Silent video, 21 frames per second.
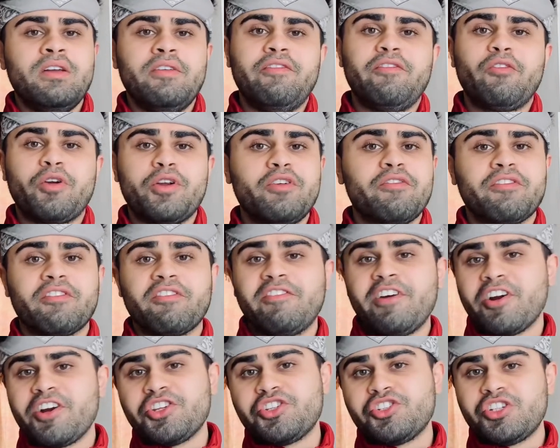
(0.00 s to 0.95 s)
for you for
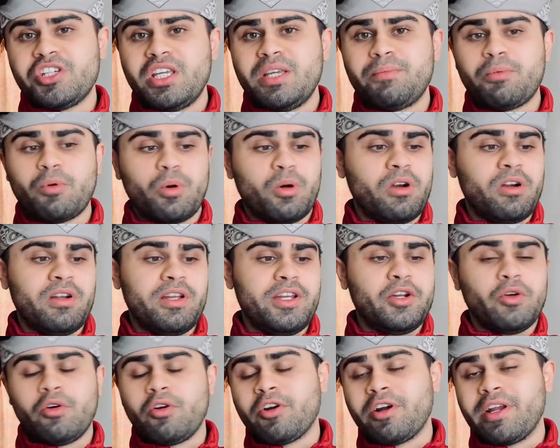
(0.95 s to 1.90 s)
very cheap or you
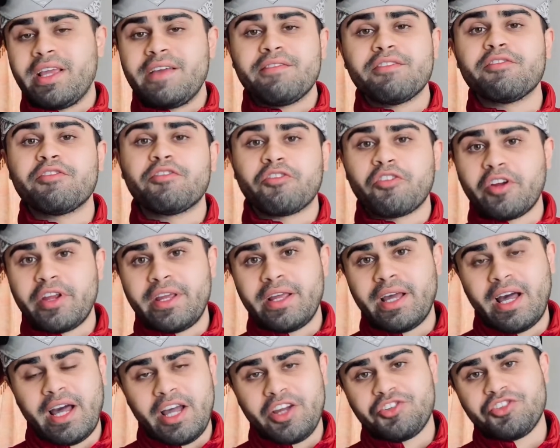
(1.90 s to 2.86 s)
know or even free
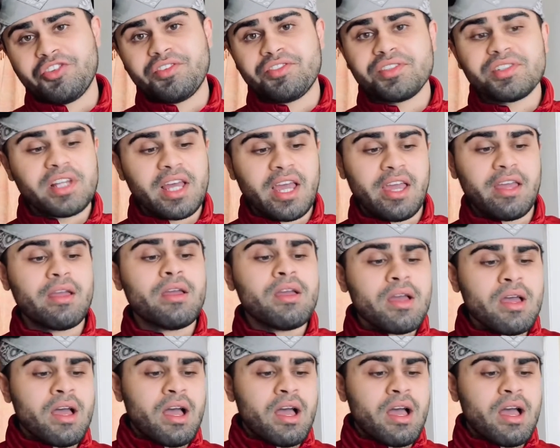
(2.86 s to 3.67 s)
i should say